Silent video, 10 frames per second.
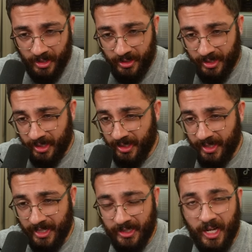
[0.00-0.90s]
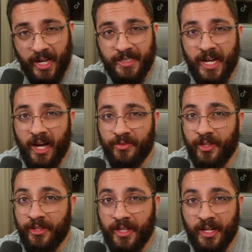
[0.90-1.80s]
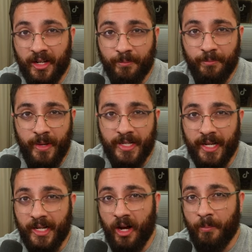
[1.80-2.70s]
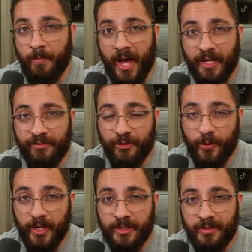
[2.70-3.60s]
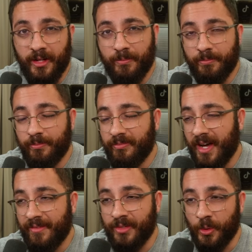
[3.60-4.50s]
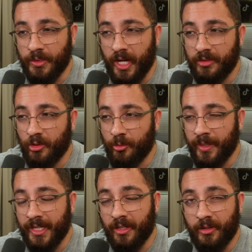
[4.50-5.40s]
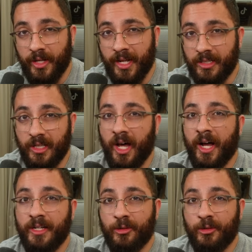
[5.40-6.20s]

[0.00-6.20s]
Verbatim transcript: They're gonna let it die down, then they're gonna make a comeback for it. They're, I have no doubt they'll make another headline